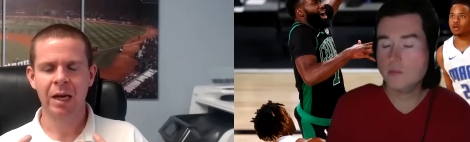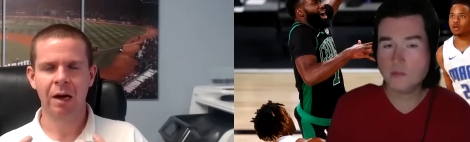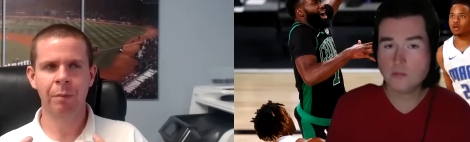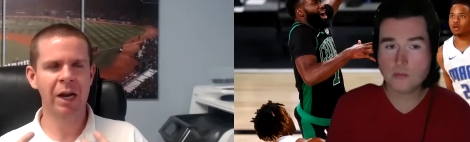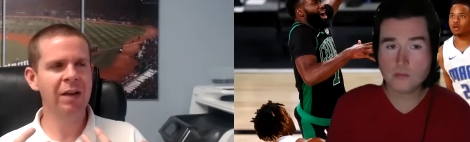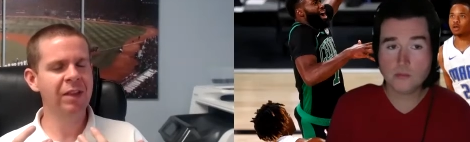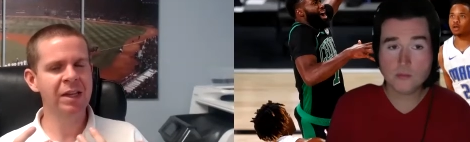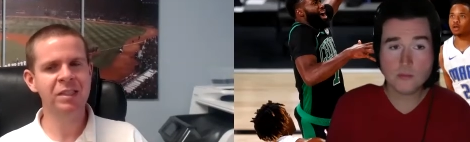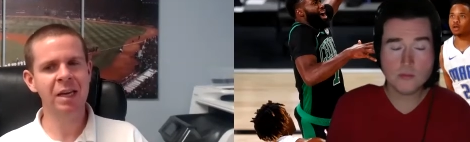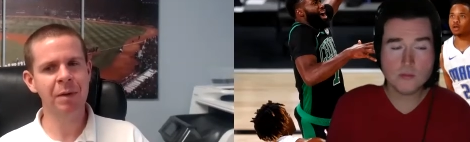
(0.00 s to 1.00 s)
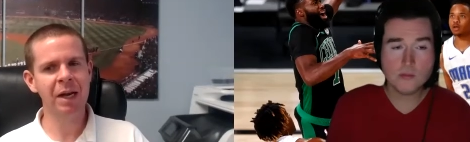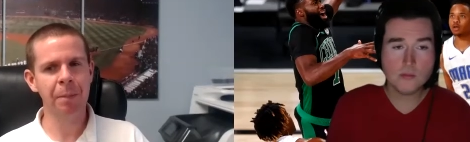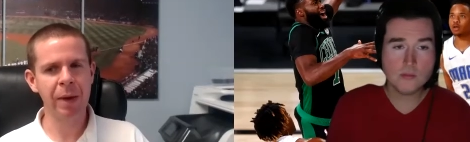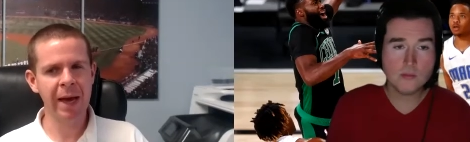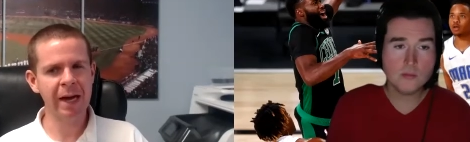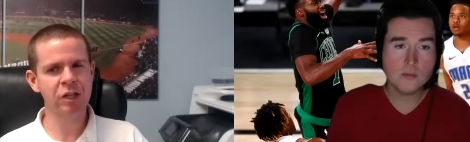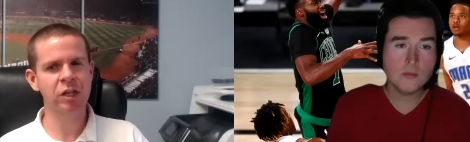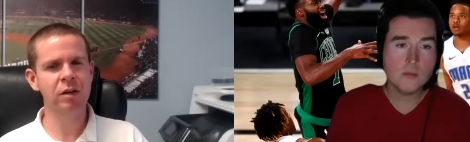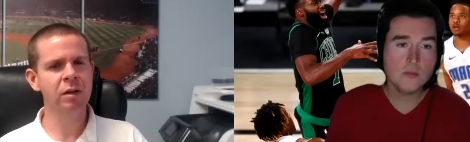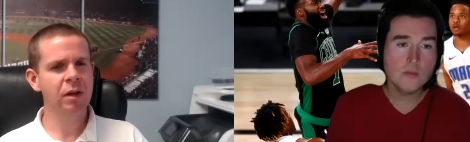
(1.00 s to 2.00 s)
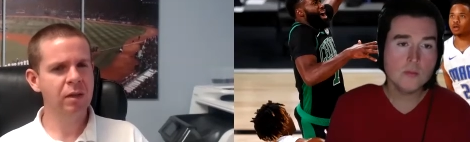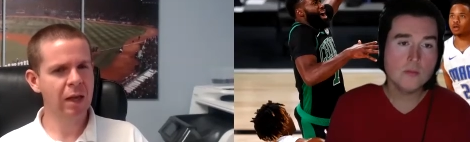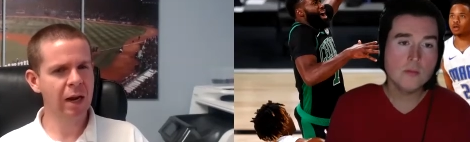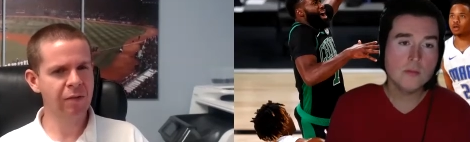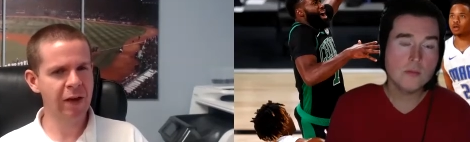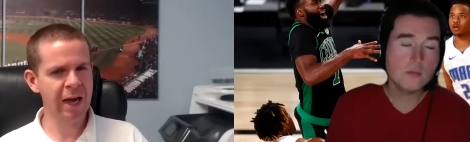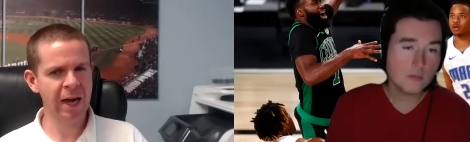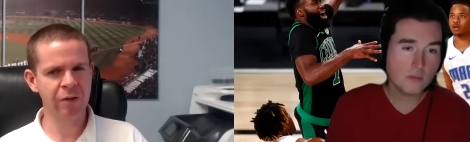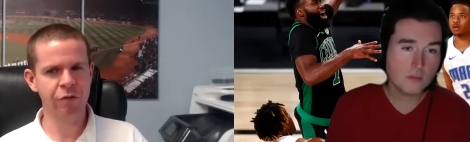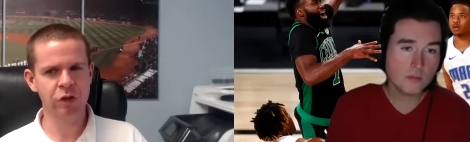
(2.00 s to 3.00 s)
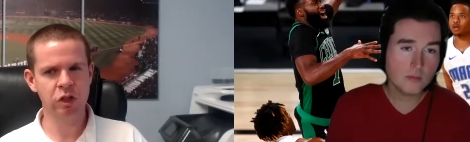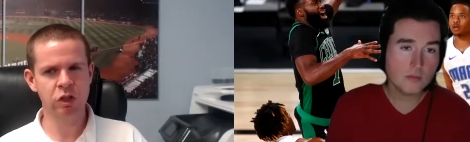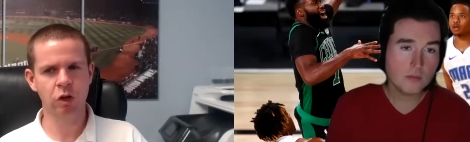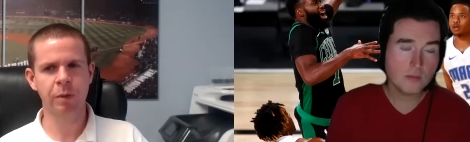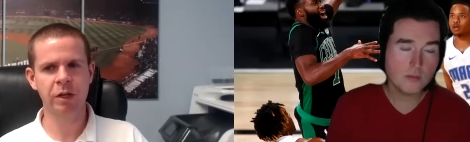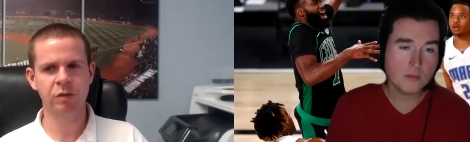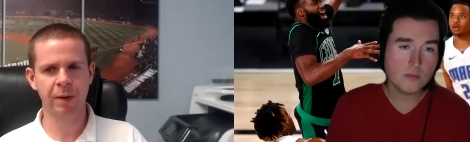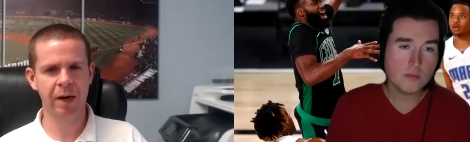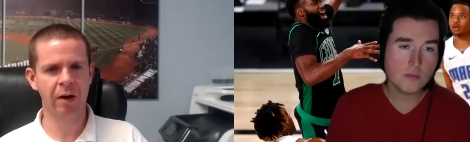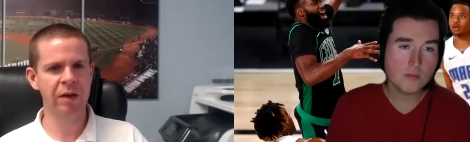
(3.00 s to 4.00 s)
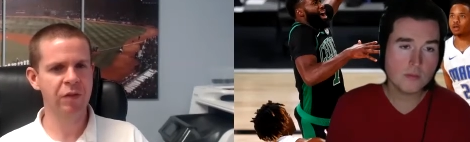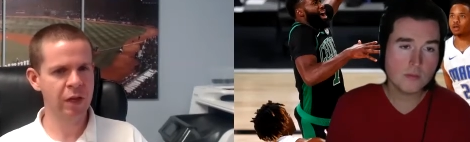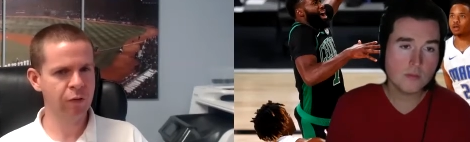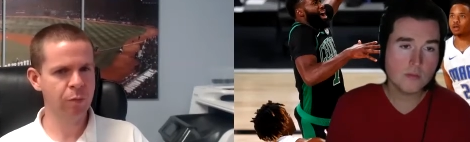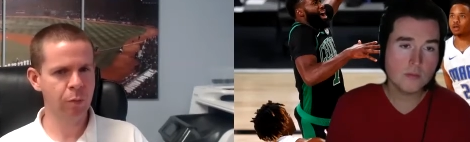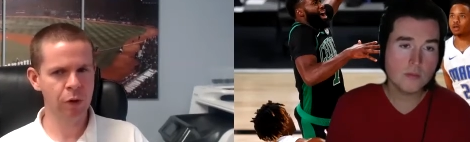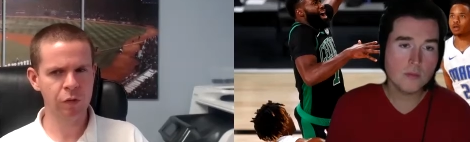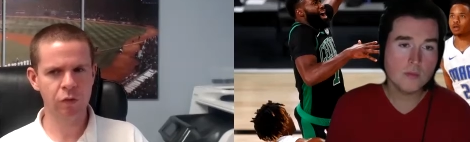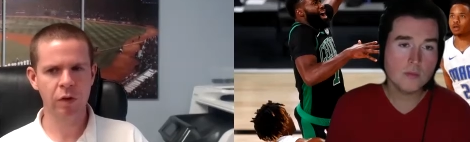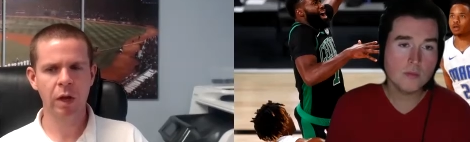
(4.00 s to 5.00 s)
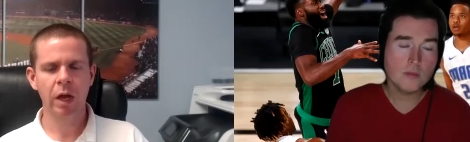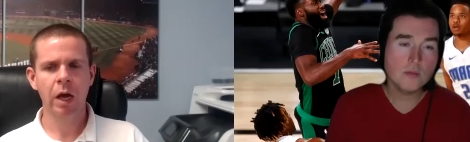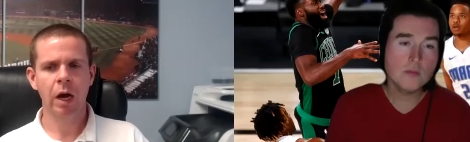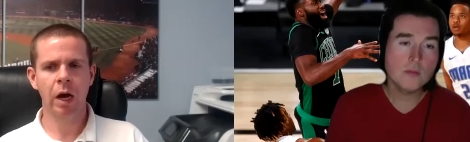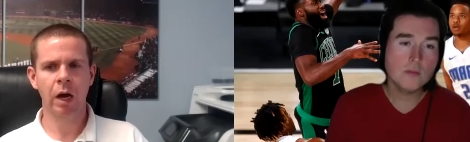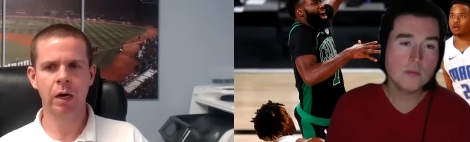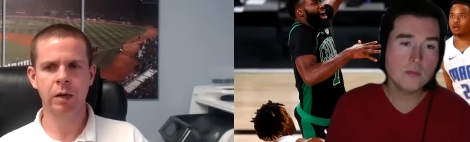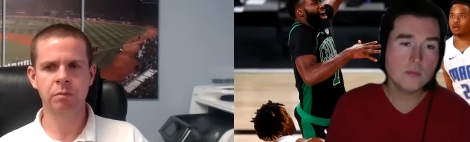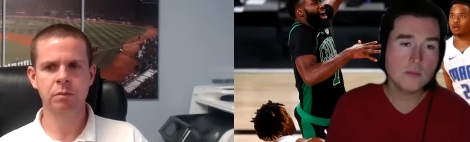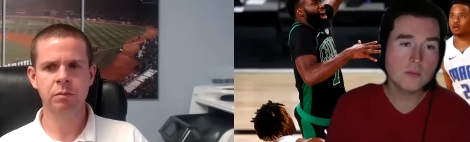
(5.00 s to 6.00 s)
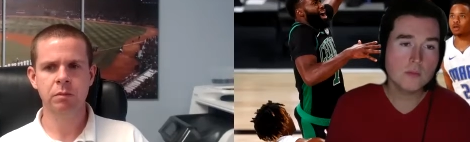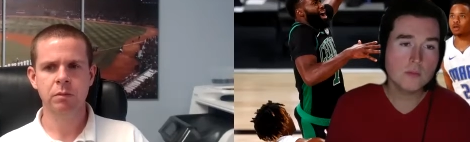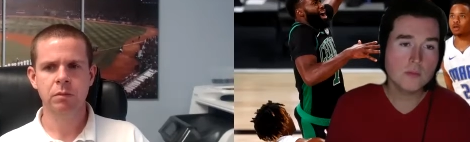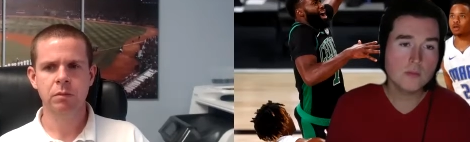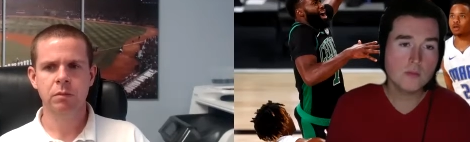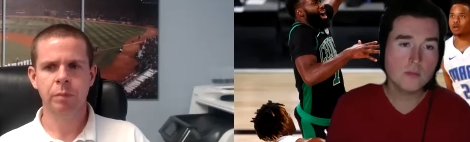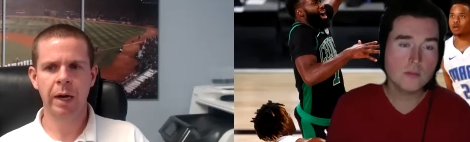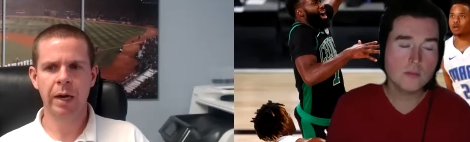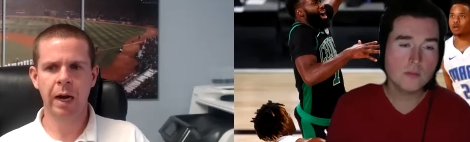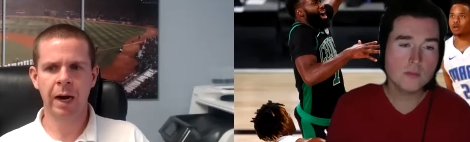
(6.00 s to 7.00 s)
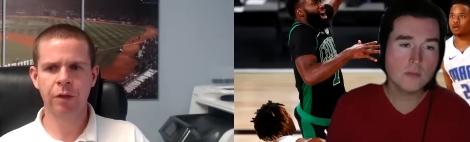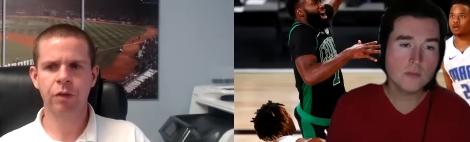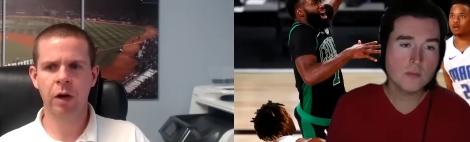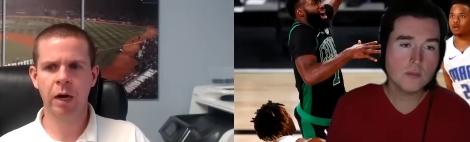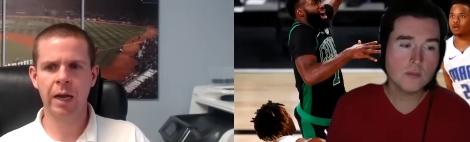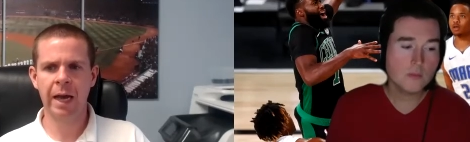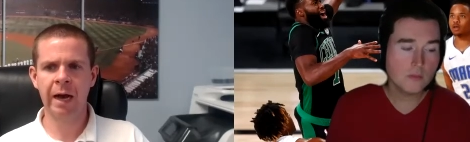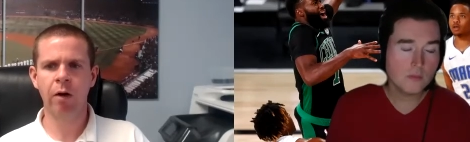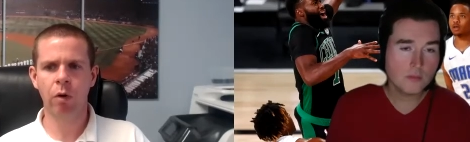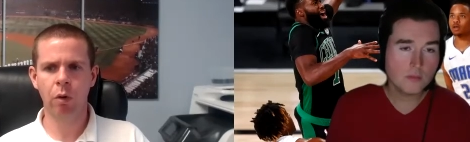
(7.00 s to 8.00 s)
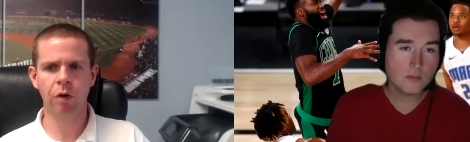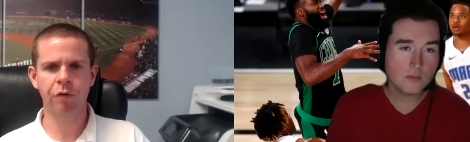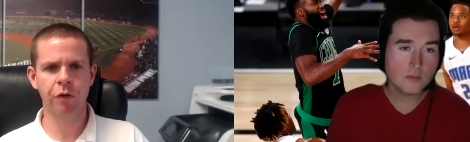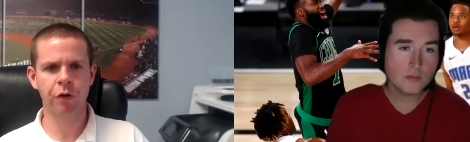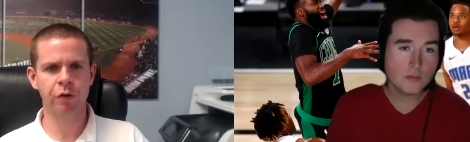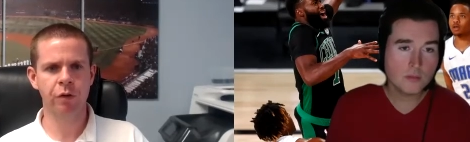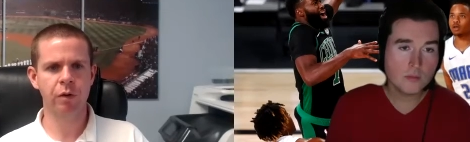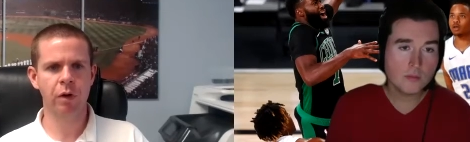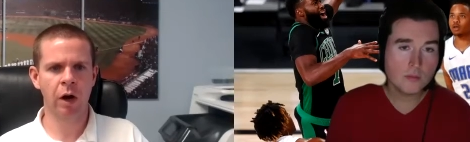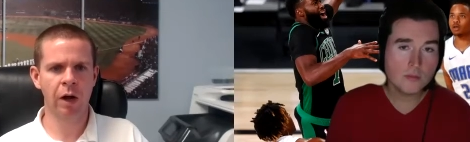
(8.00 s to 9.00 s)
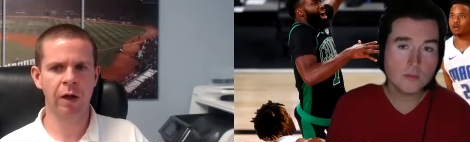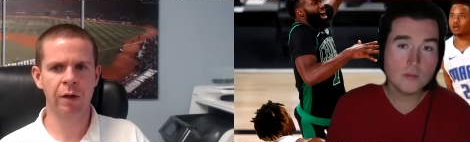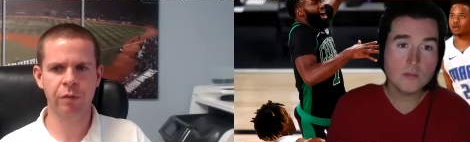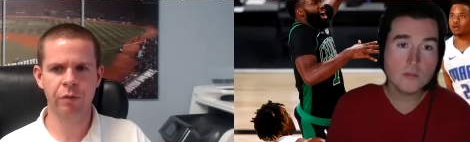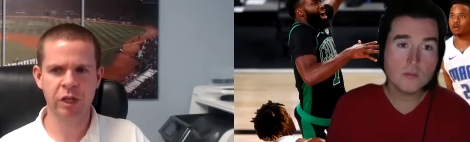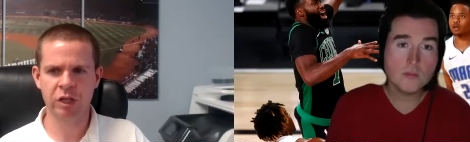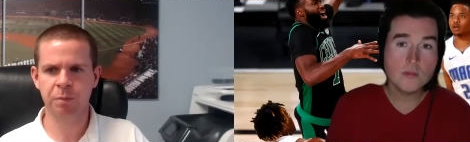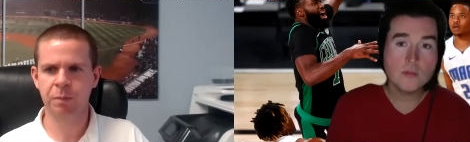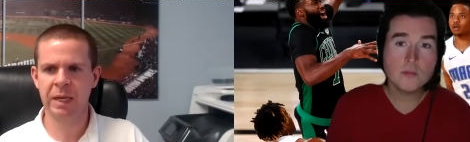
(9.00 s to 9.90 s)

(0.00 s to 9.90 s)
Speaker 1: I'm not having that same kind of passion that I've had for so much of my life in sports. Um, but I thought Al Horford uh, just